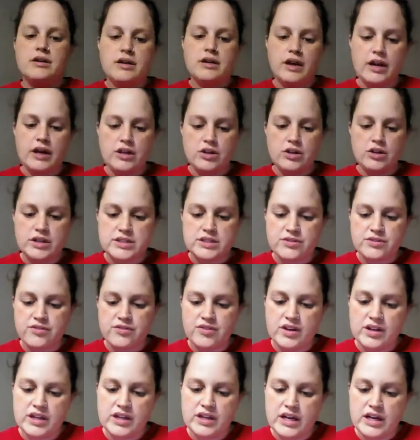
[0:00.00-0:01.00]
And you get to
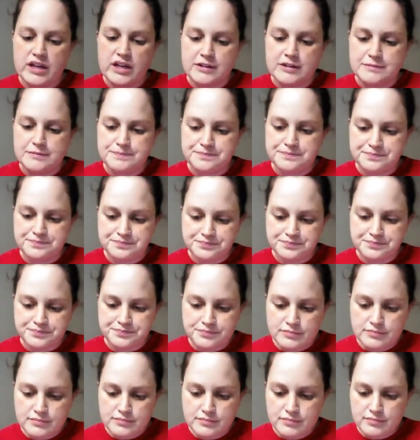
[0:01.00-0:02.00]
fill in
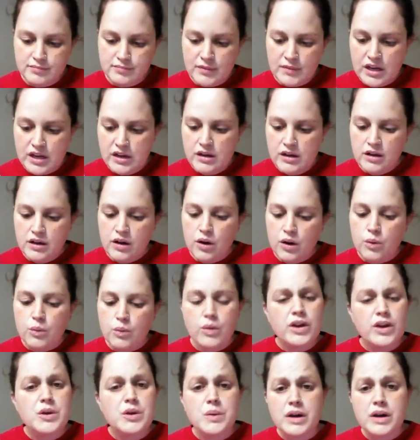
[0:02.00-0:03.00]

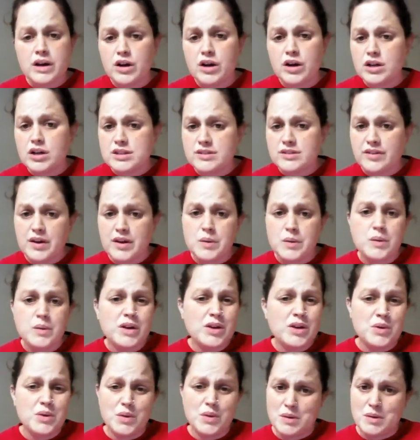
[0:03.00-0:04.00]
what you want to cultivate, what
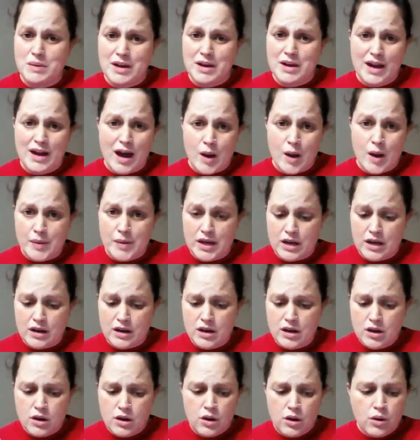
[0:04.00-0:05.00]
do you want to make happen,
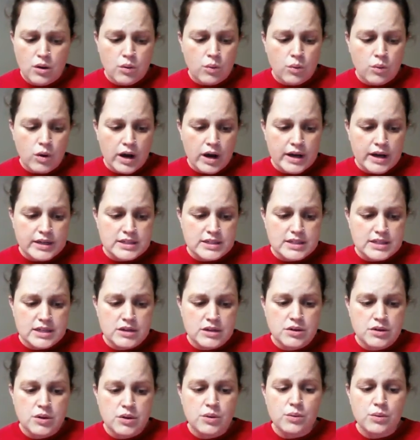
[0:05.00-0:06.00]
what
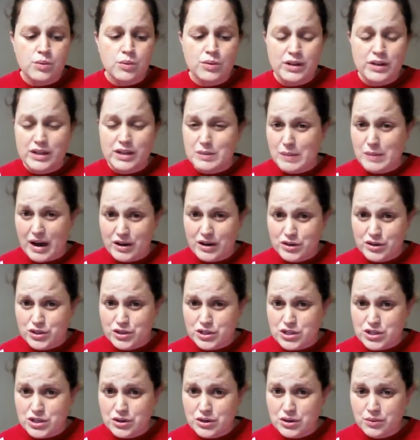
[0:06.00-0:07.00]
really
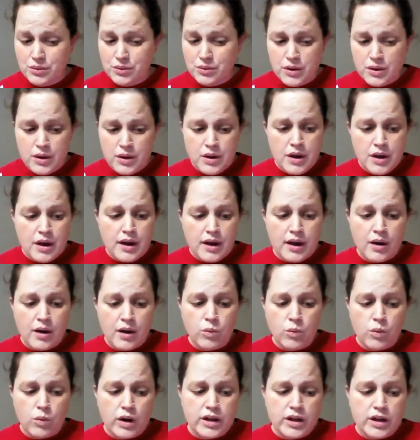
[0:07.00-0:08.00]
matters to you,
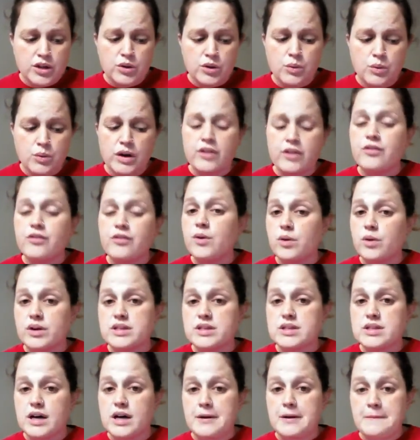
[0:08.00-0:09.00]
and what you want to focus
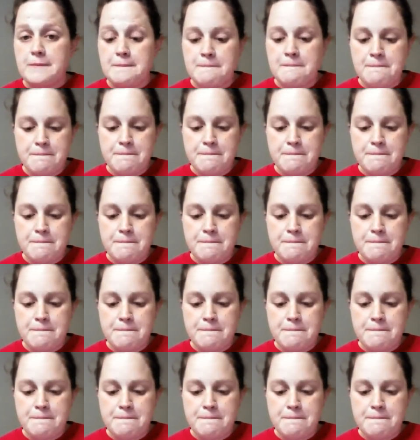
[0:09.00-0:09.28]
on.